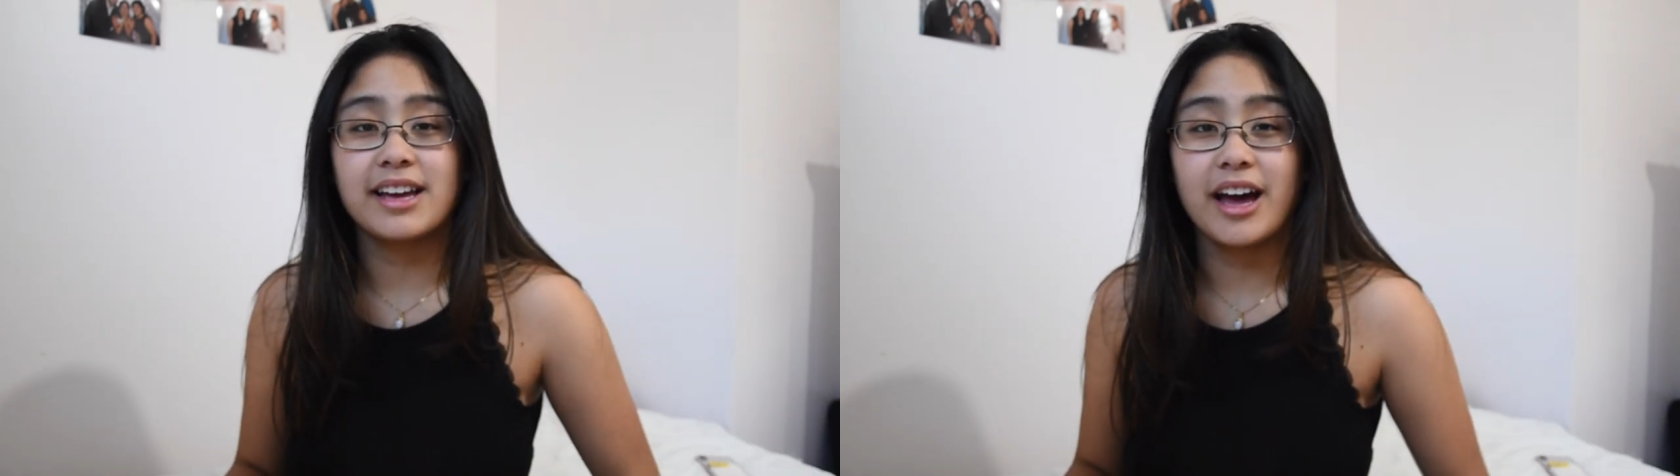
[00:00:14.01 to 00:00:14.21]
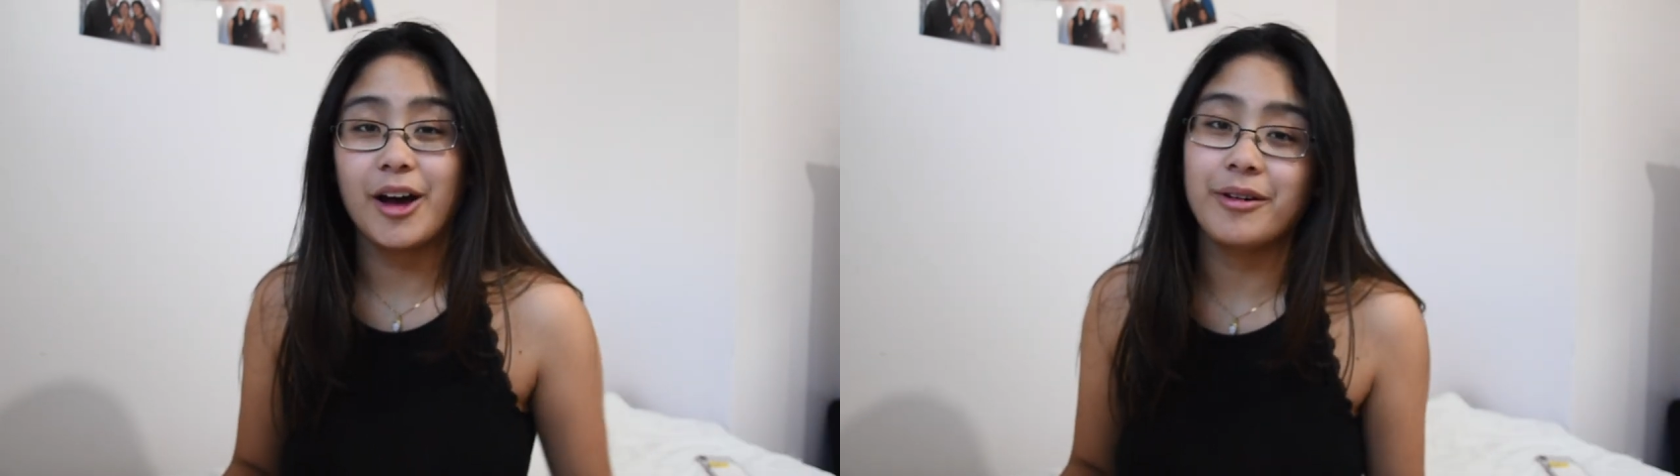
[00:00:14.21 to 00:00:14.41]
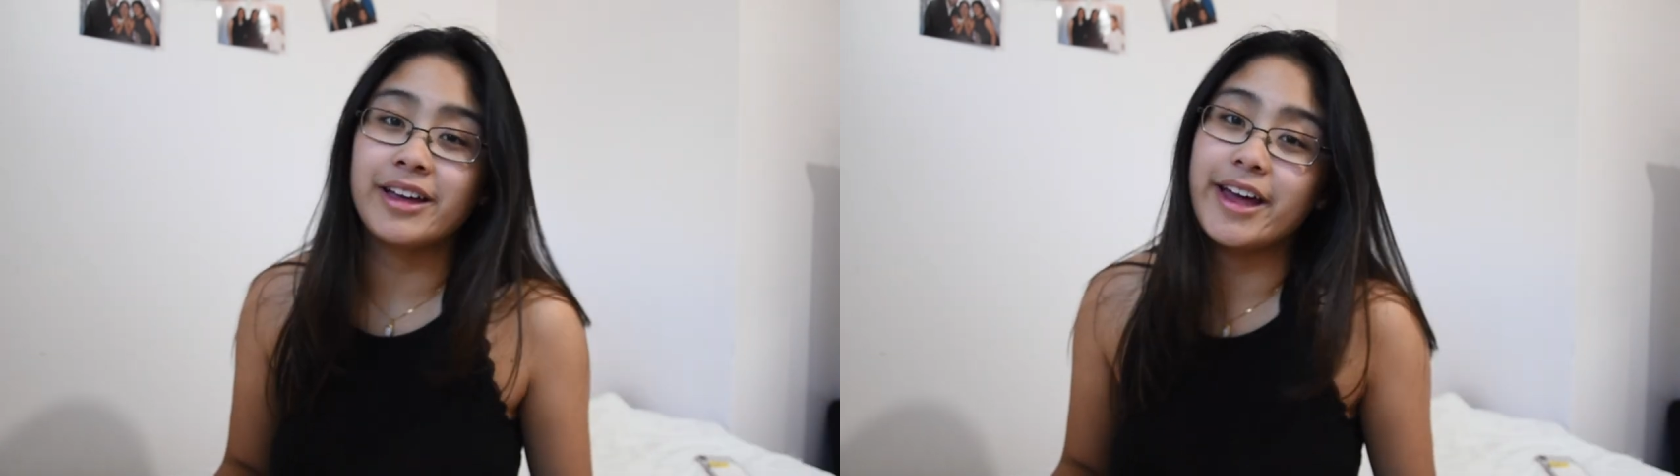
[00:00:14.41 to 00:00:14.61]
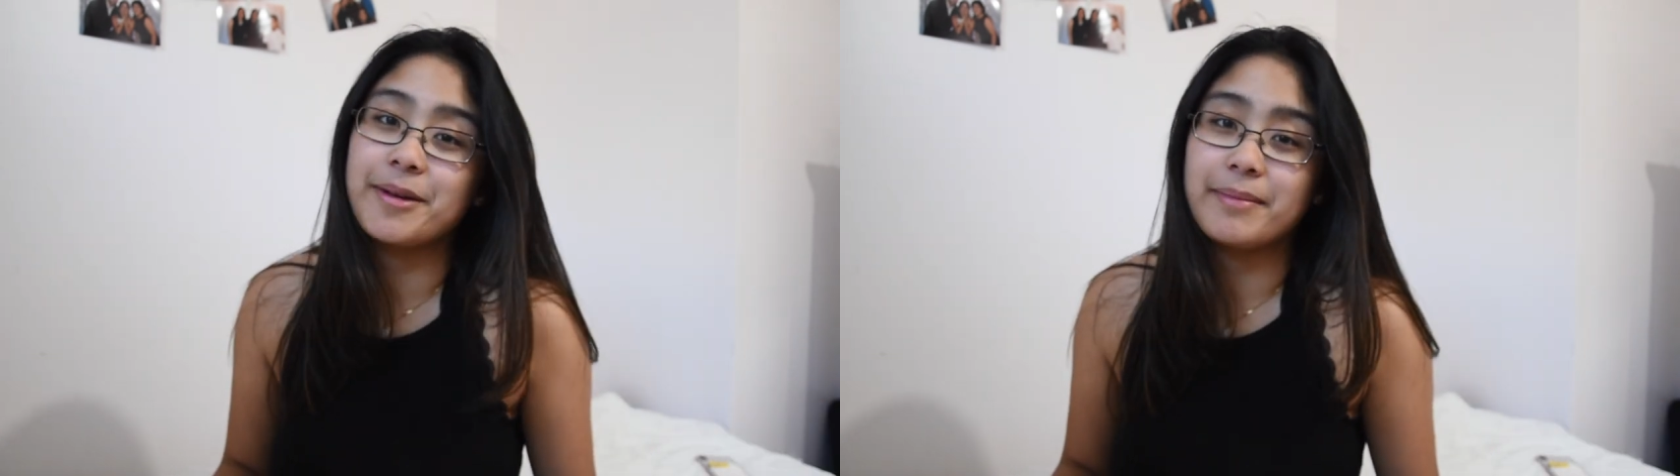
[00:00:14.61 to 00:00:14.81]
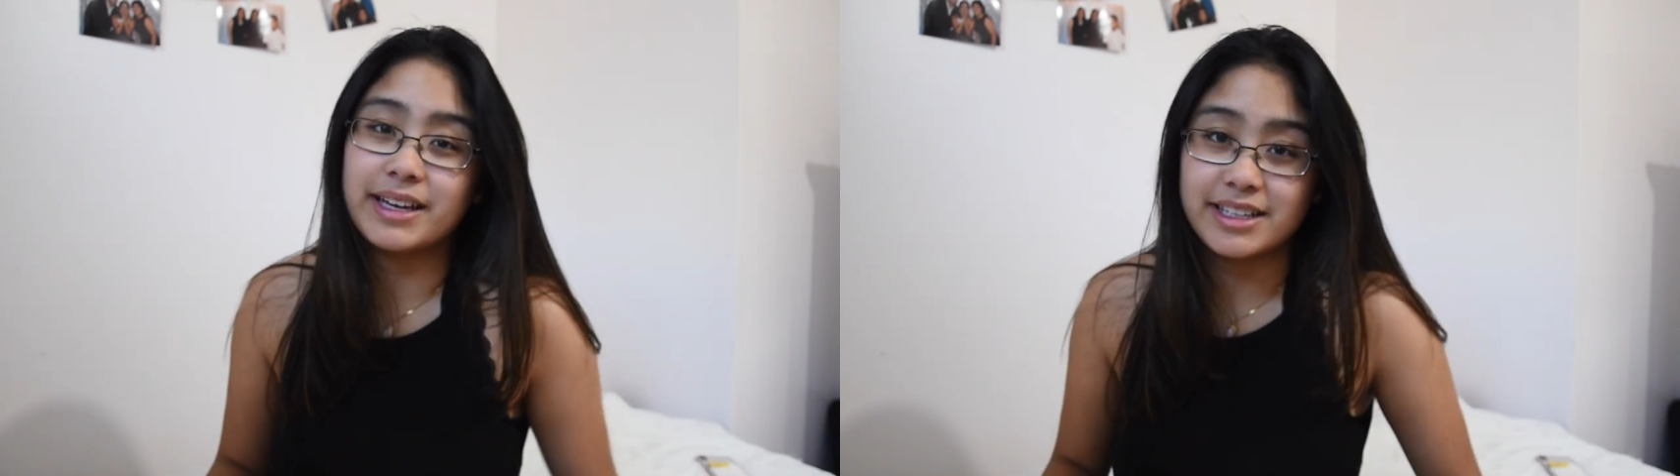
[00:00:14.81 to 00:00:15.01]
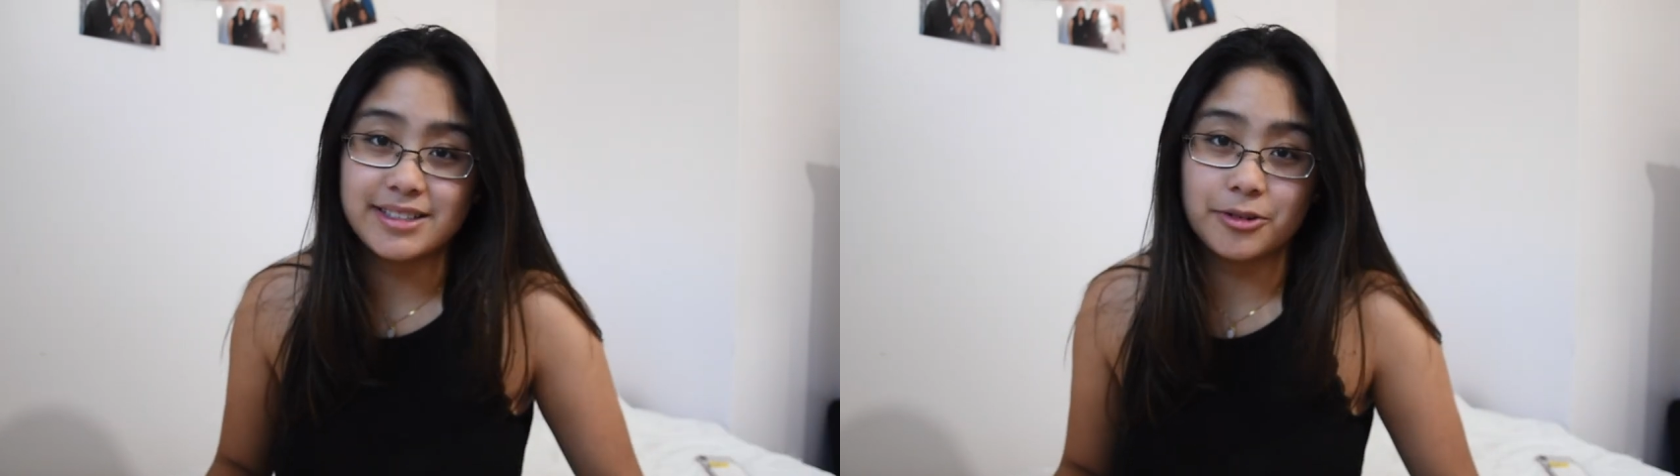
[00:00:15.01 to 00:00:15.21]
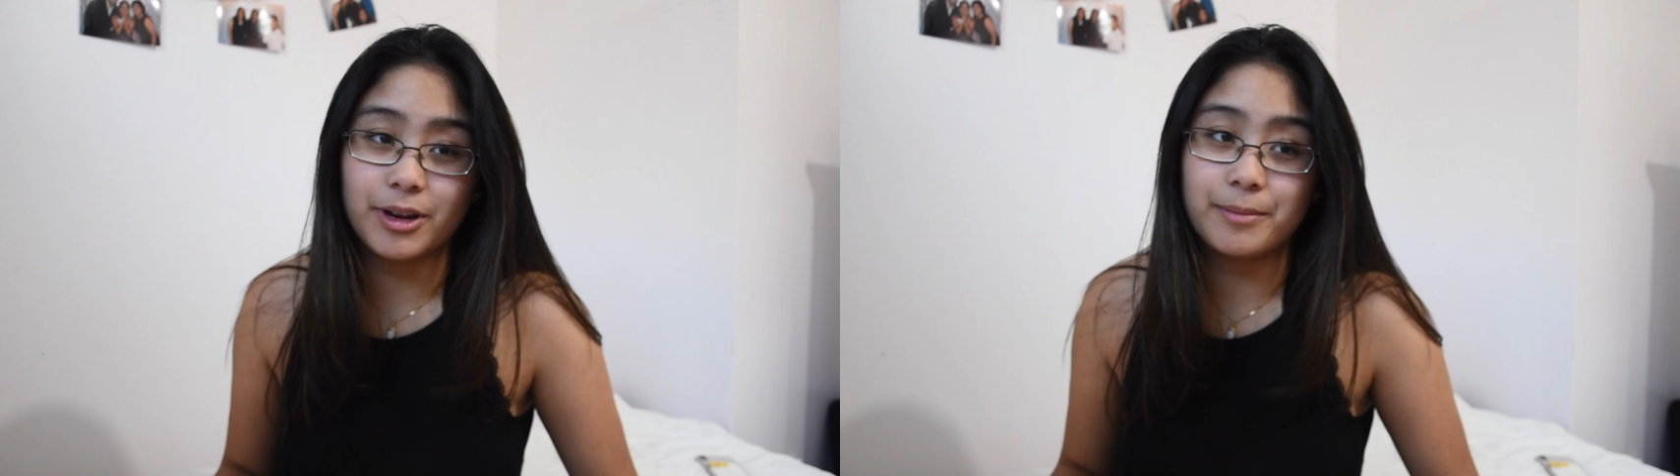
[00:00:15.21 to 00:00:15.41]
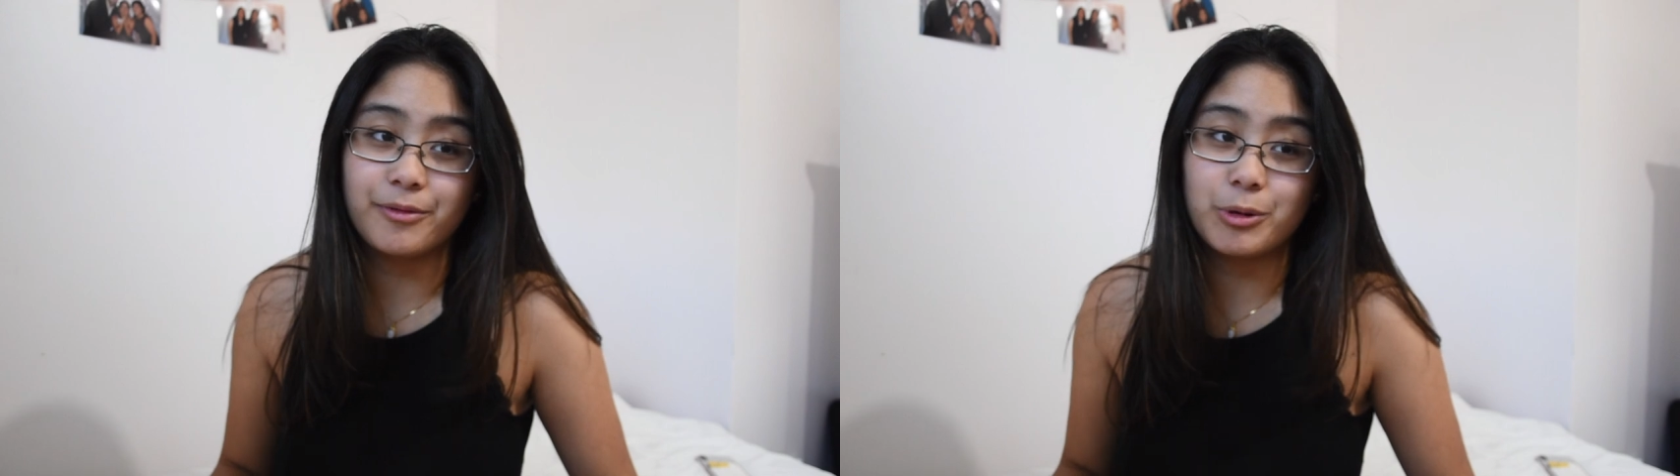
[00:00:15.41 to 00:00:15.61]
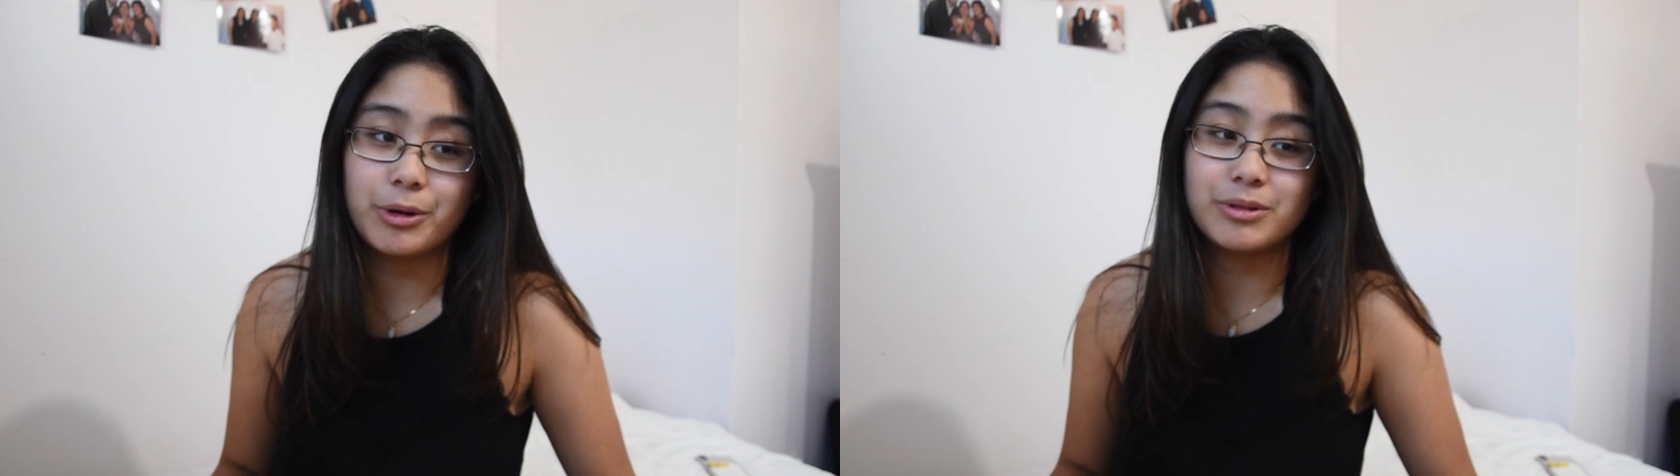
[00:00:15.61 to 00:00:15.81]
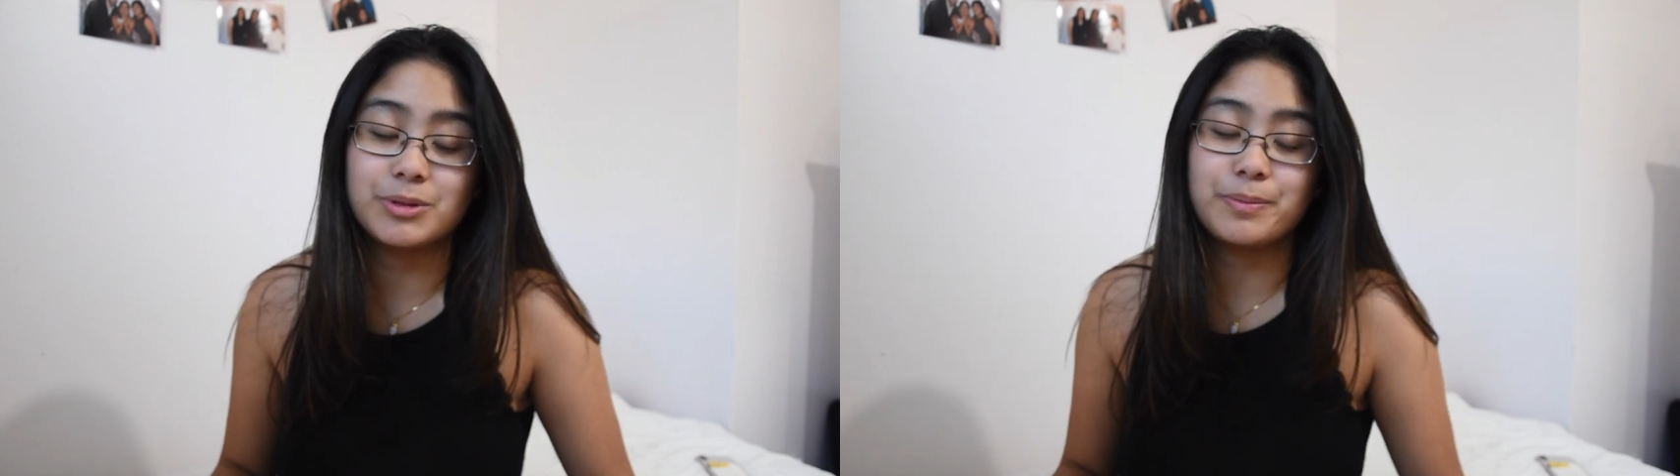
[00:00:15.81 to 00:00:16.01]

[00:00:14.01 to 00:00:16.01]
how I edit my Instagram photos